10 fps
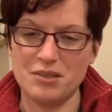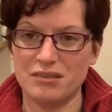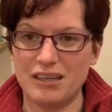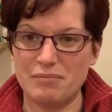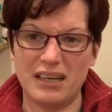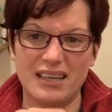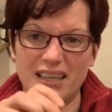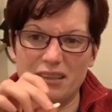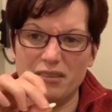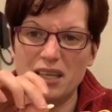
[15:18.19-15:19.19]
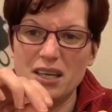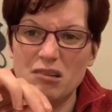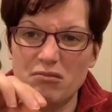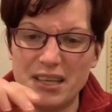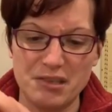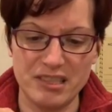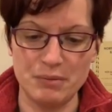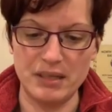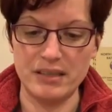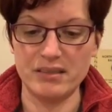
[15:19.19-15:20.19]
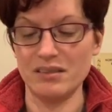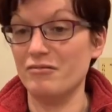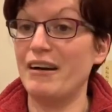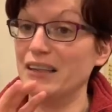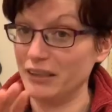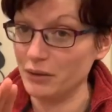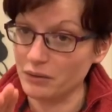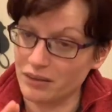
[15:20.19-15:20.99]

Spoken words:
So I buy kind of Rice Krispies value,